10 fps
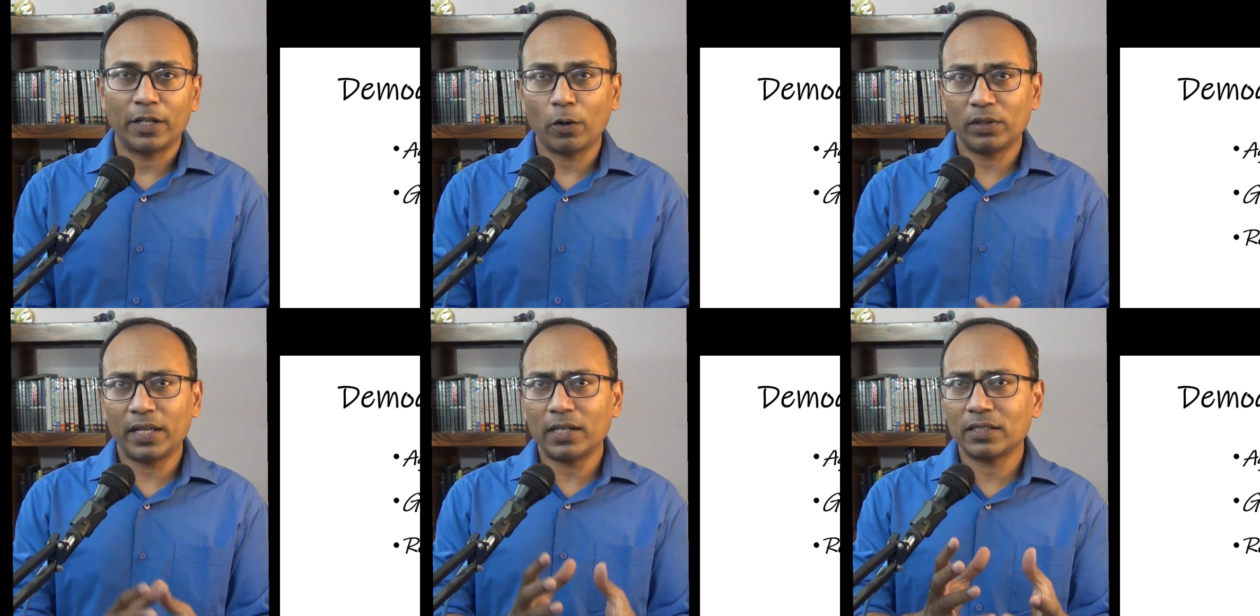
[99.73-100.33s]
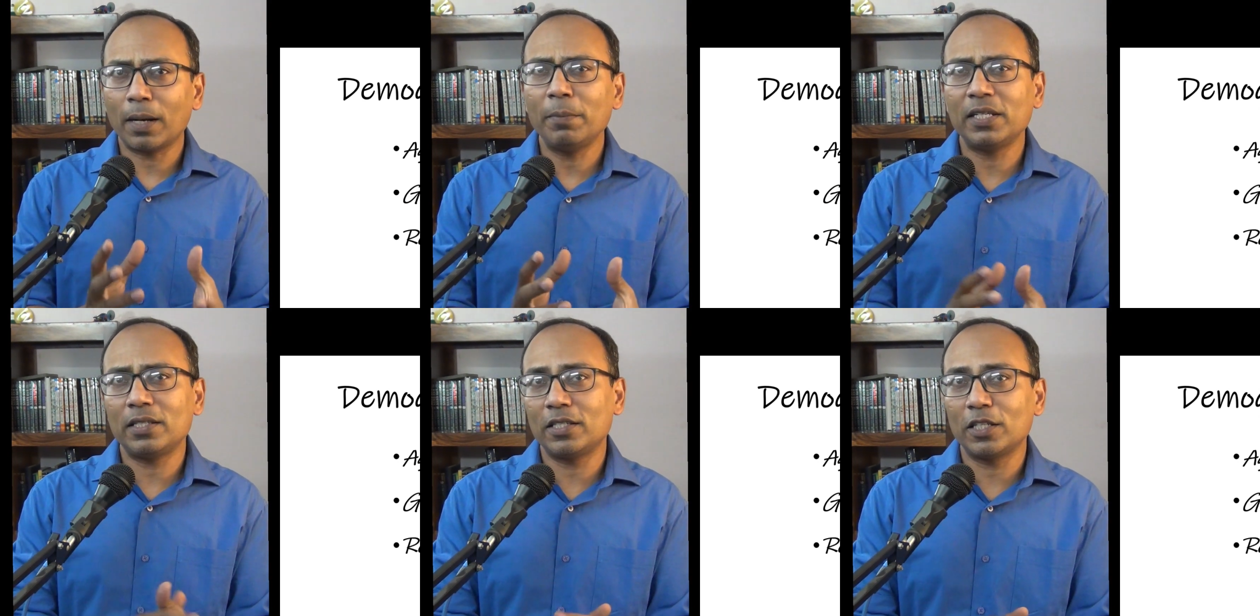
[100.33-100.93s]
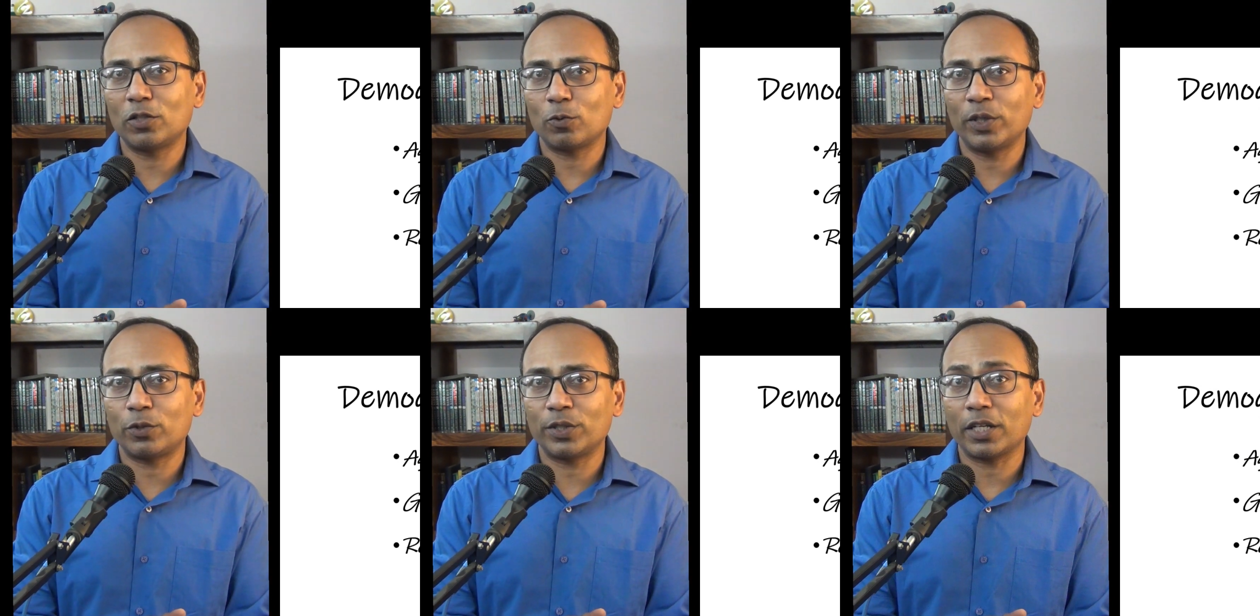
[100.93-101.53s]
Now, there are some diseases
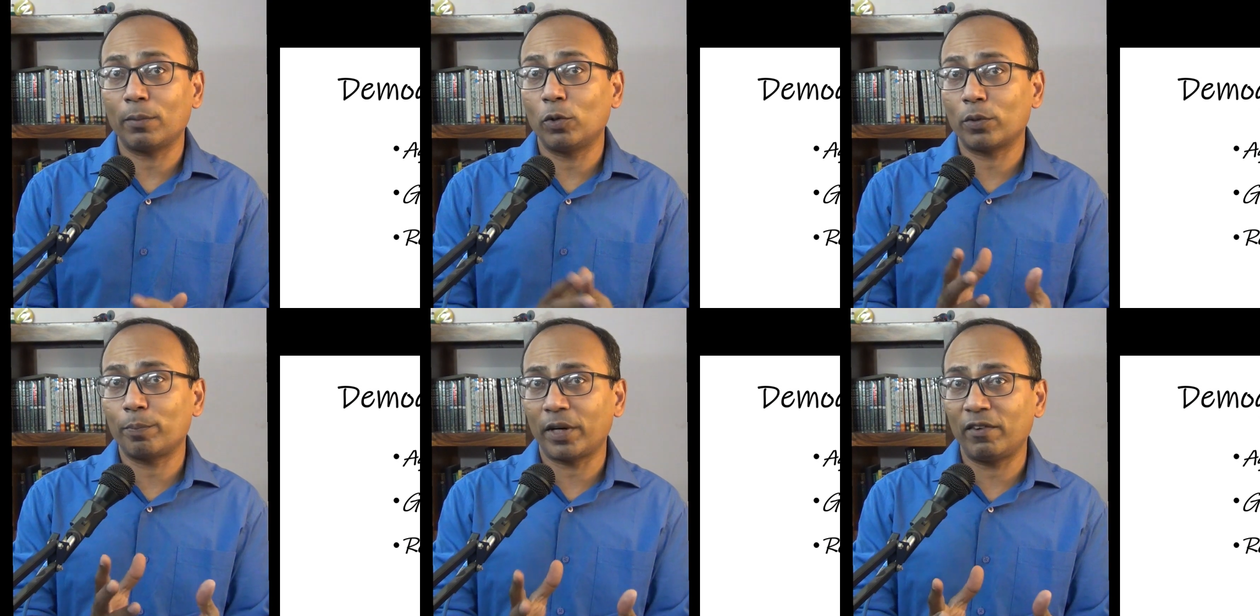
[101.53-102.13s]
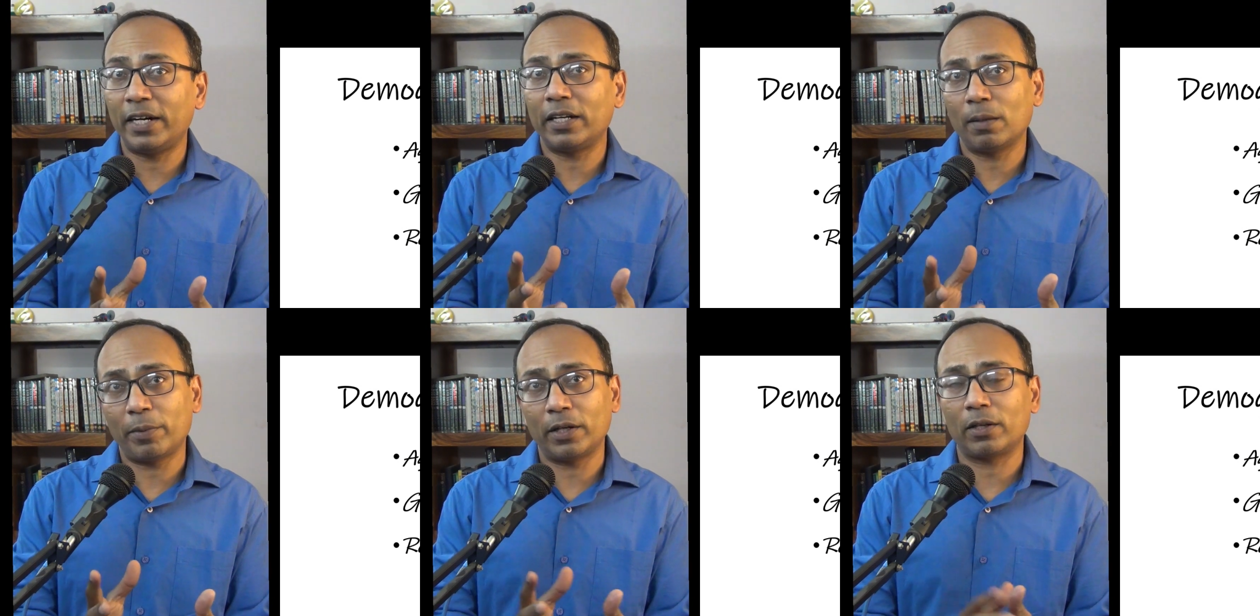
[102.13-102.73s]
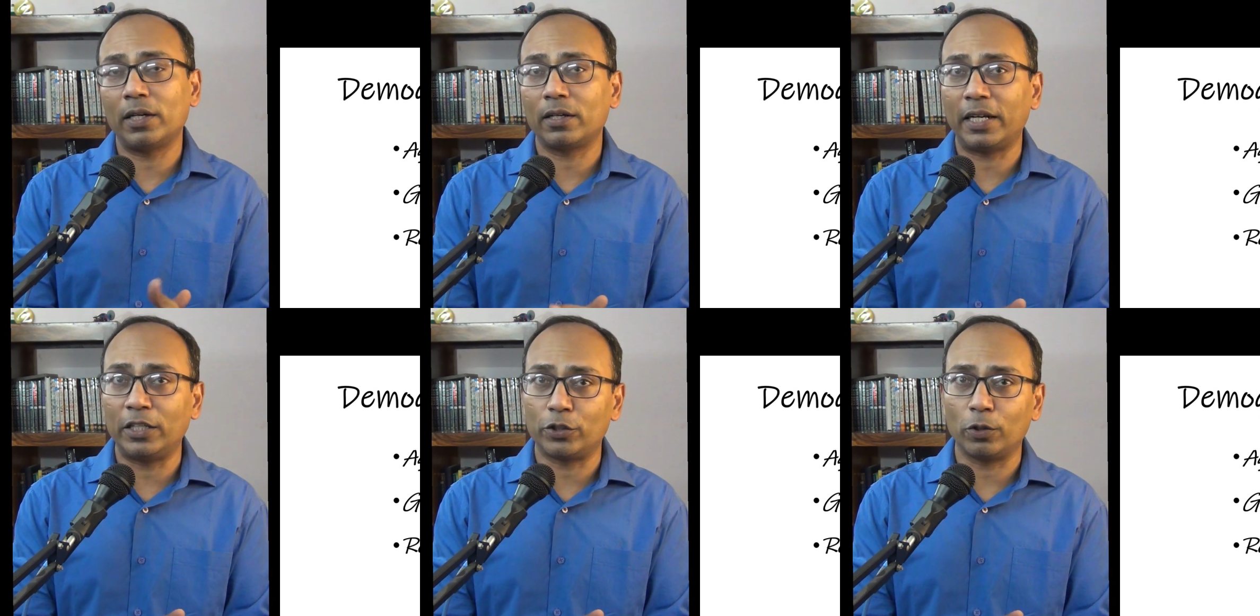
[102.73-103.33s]
which are more prevalent in a particular
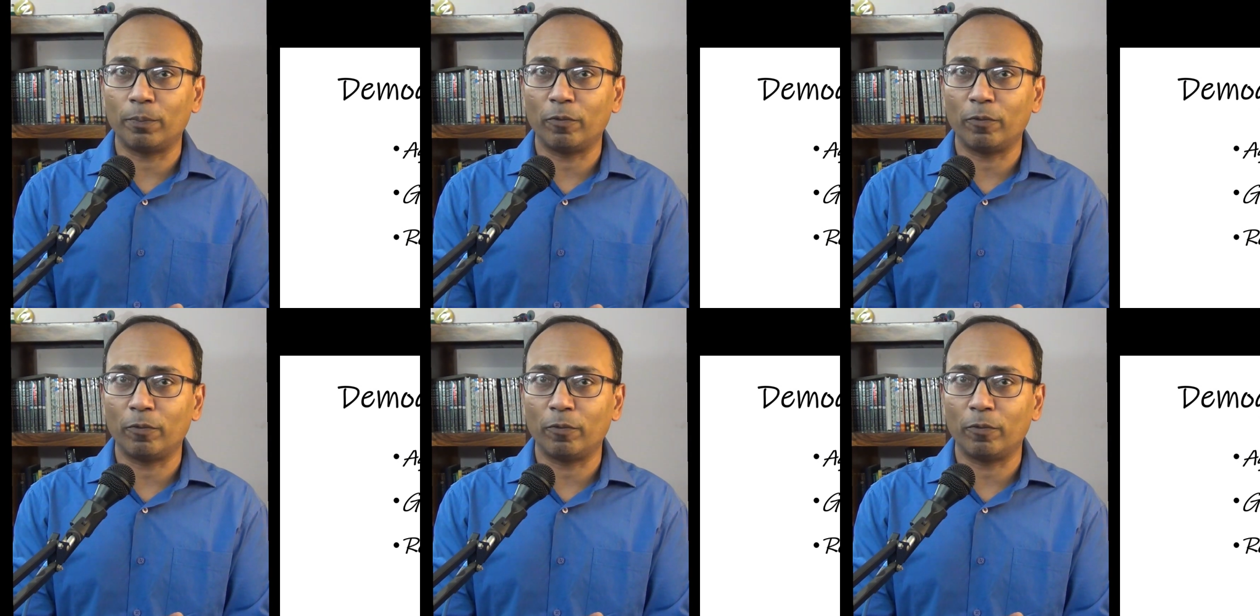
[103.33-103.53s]
age group.